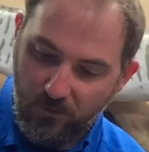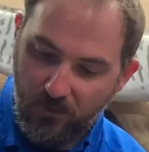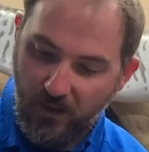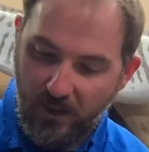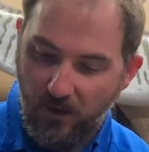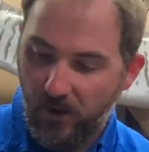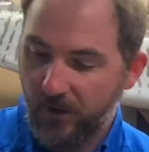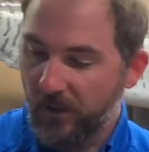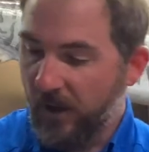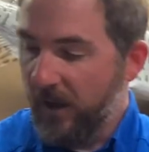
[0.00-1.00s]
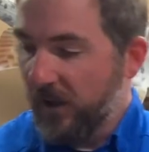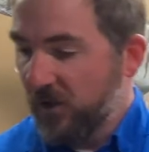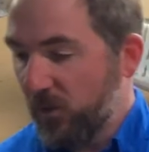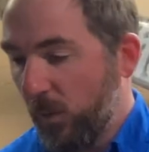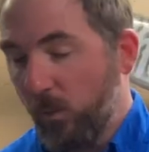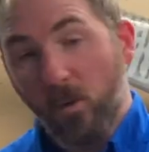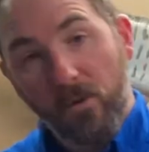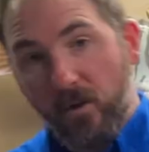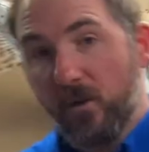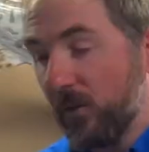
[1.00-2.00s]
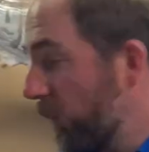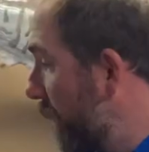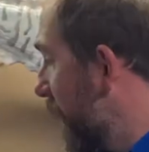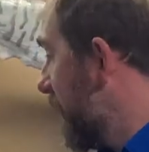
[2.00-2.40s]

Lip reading: they are. So what we'll do is we'll put